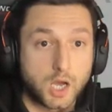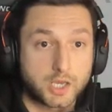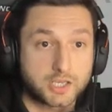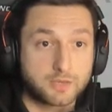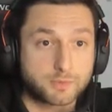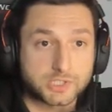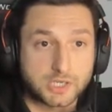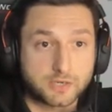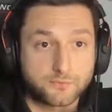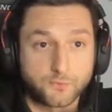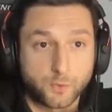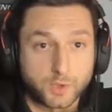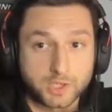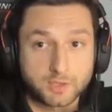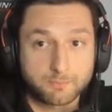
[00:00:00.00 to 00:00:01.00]
He was like
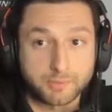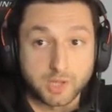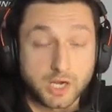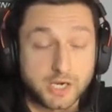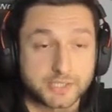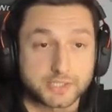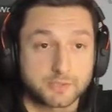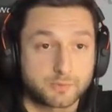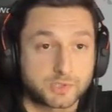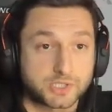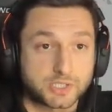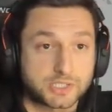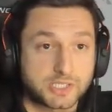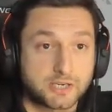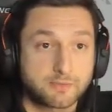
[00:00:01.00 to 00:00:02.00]
40 plus. It was
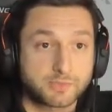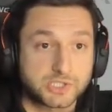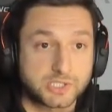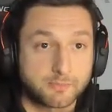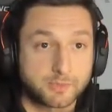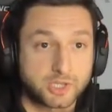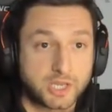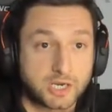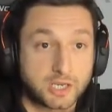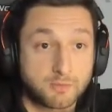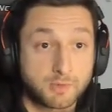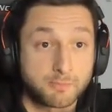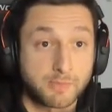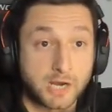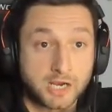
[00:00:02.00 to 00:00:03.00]
the same summer that him
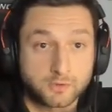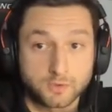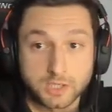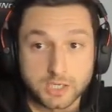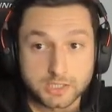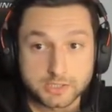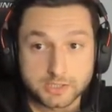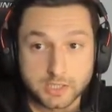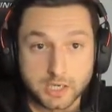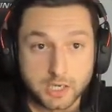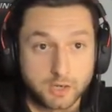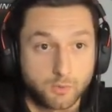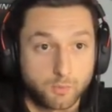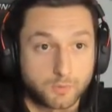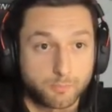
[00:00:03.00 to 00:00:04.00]
and Manolas
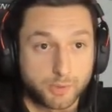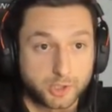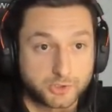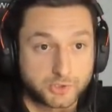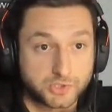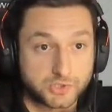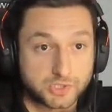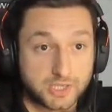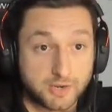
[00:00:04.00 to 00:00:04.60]
were purchased.